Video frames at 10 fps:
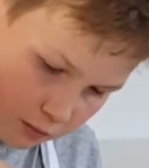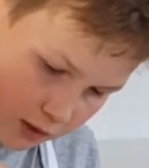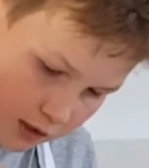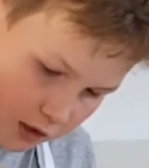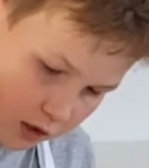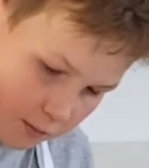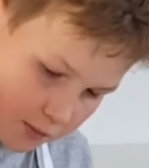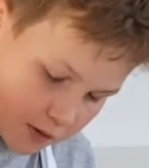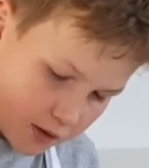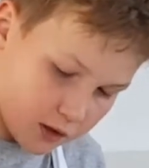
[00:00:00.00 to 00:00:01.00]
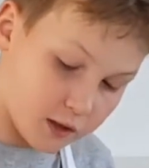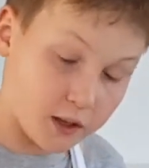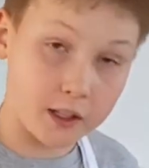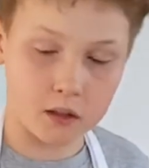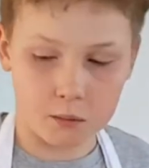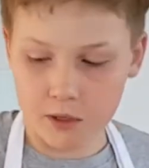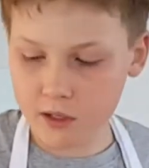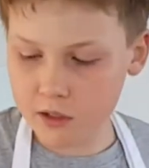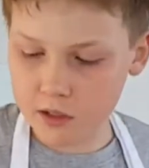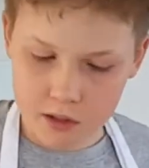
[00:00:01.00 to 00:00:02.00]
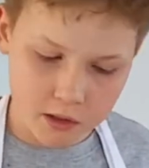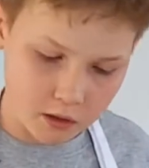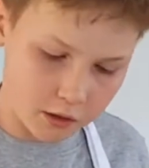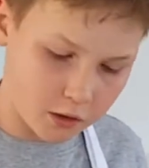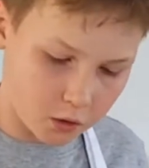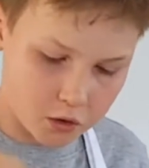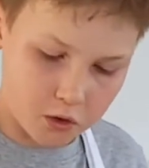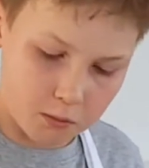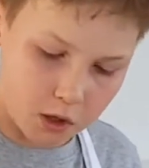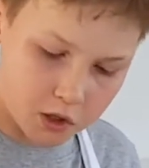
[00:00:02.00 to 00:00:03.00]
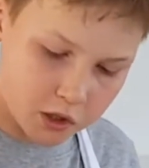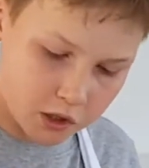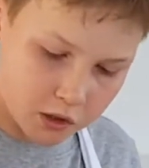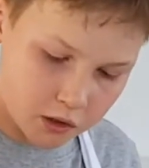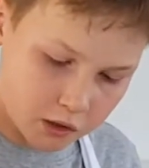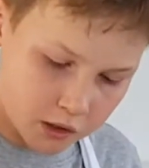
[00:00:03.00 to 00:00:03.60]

Mix it up a little bit, like not too much.